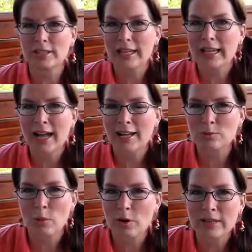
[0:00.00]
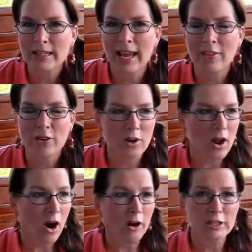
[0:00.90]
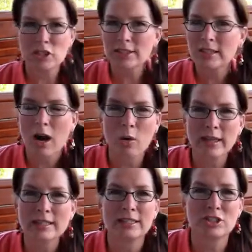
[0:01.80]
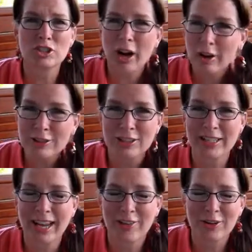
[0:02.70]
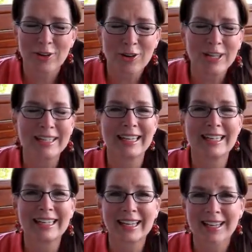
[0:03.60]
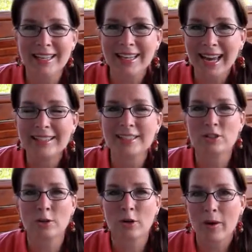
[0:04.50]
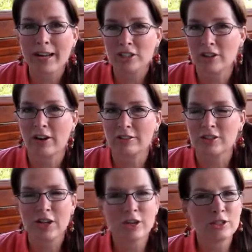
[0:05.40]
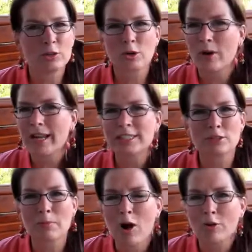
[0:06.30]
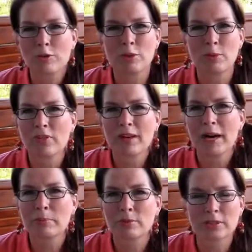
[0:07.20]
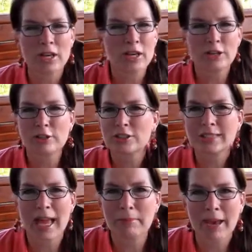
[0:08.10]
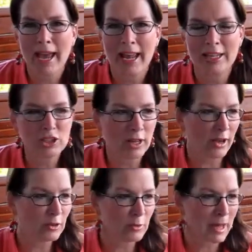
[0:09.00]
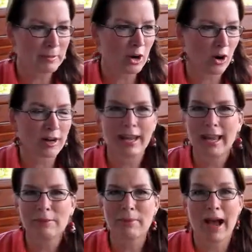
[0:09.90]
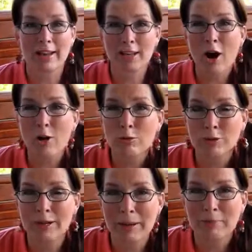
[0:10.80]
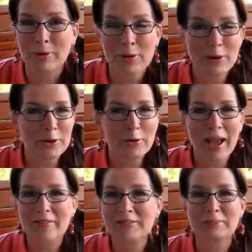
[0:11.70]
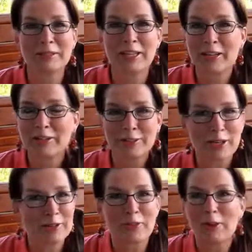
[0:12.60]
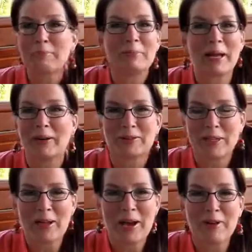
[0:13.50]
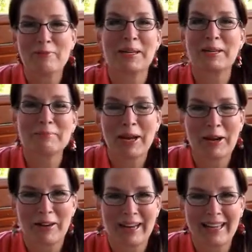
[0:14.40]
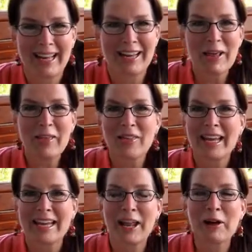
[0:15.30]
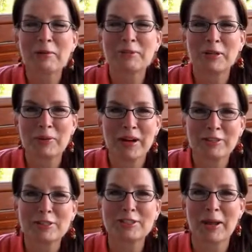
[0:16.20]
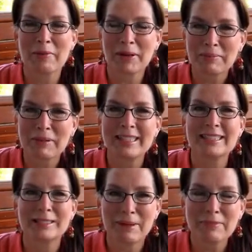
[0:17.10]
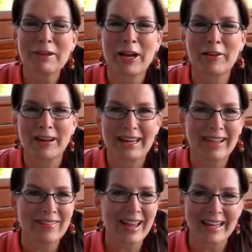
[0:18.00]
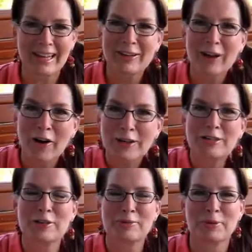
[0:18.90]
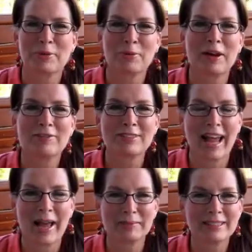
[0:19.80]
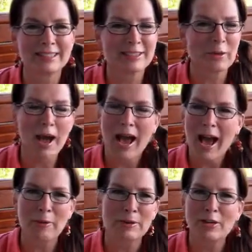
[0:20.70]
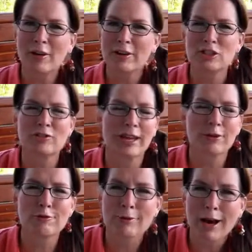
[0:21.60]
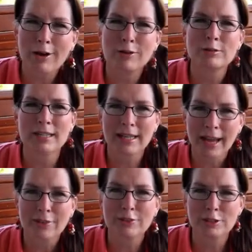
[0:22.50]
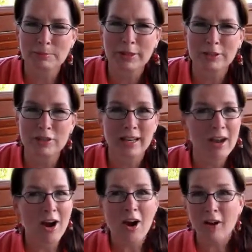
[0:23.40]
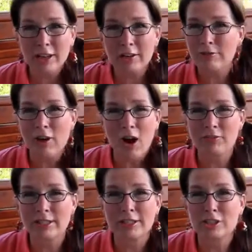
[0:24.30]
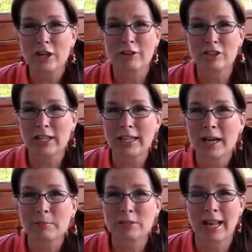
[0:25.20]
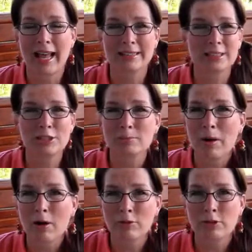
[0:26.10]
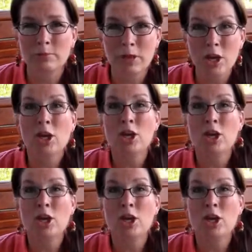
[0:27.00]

studying God's Word together or just going to church together. Girl, you need to get connected to a great church, to a great small group with couples your same age who maybe are led by an older couple who have some years under their belt of being married, and they can help you understand what it means to be married, and they can encourage you through the rough times. And so I would encourage you got to grow together spiritually. Are you involved in a church, in a couples class, in a small group?